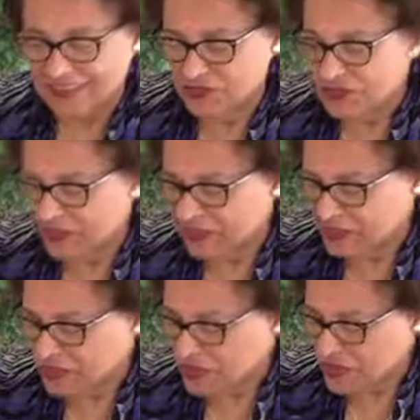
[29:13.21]
And he
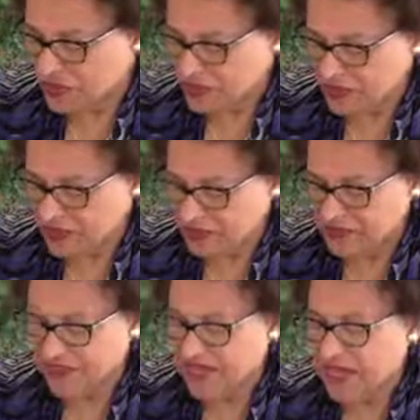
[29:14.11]
said it was one of the
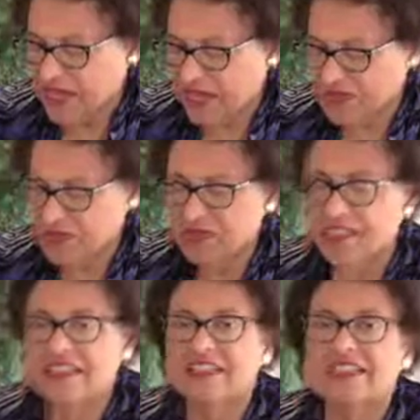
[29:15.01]
toughest times, but